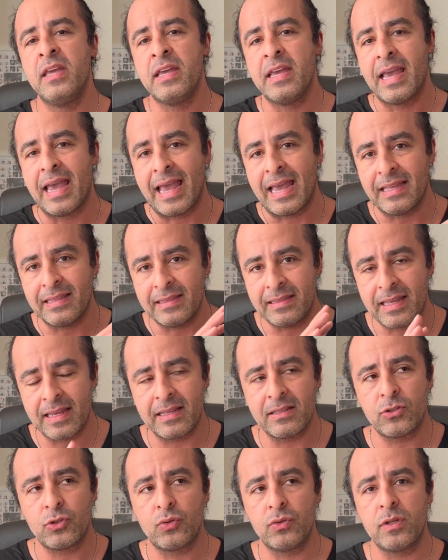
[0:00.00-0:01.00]
and
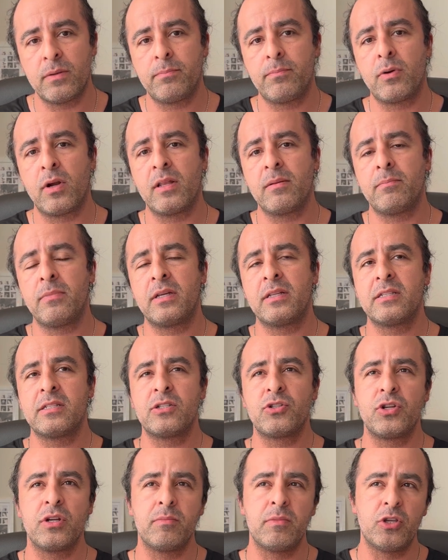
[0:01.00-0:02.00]
then through the
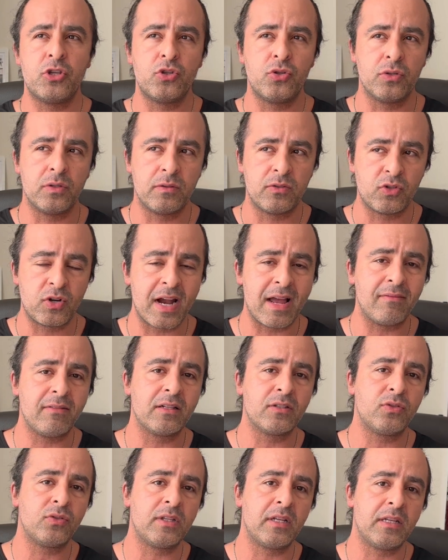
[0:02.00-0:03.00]
bloodstream it should
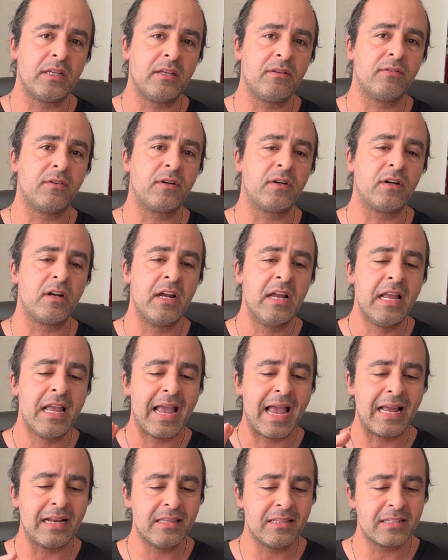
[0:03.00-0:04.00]
travel to the liver,
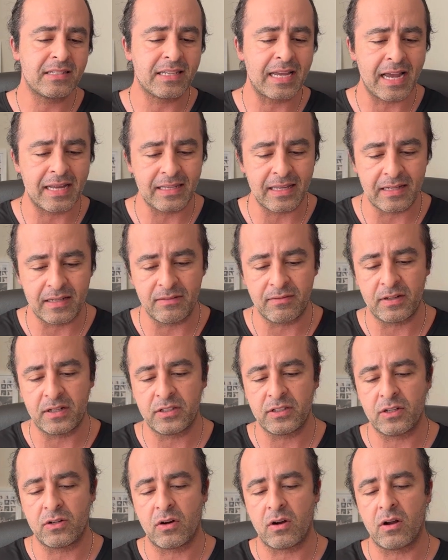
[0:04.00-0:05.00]
and inside the liver
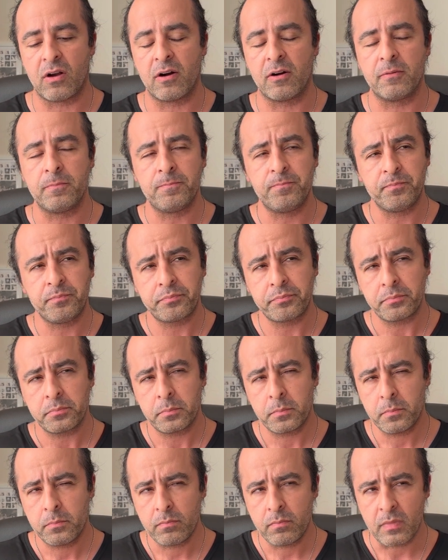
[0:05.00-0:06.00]
there are
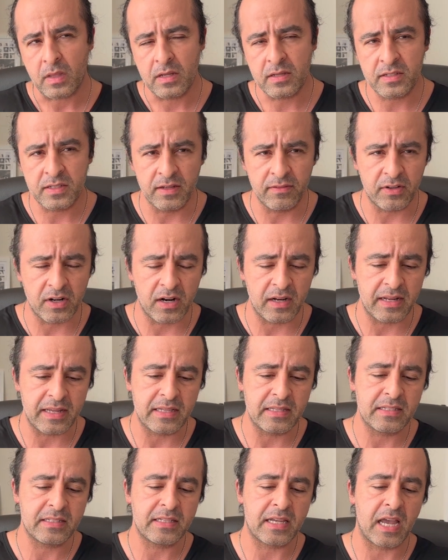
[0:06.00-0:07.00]
several
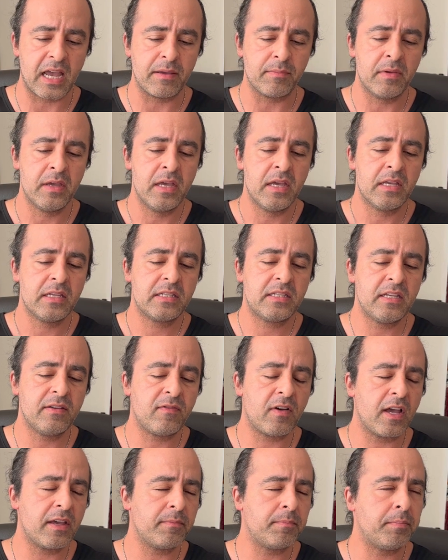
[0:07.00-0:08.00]
enzymes,
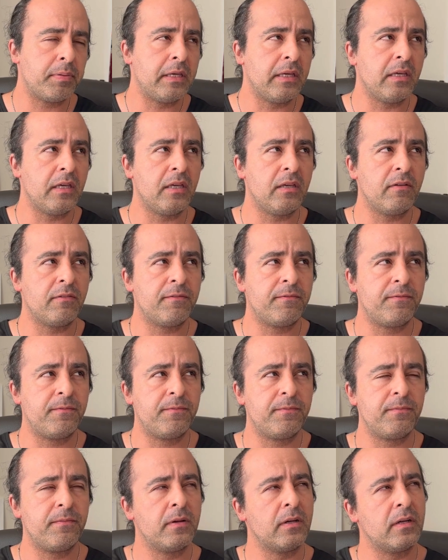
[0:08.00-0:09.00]

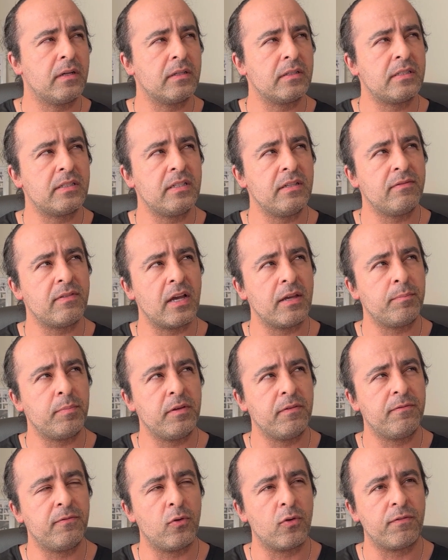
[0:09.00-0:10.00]

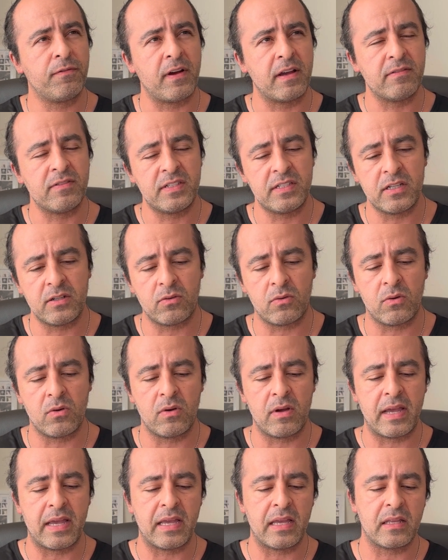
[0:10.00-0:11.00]

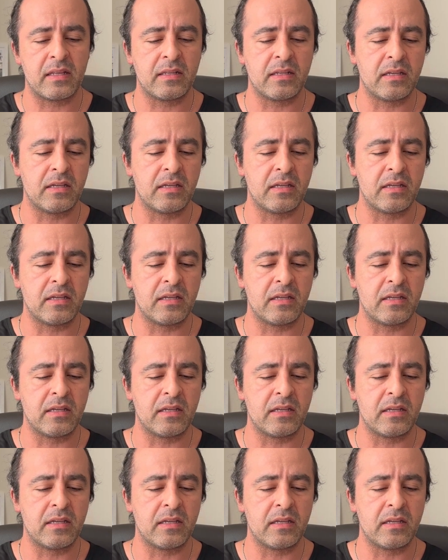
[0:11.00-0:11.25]
CYP450 and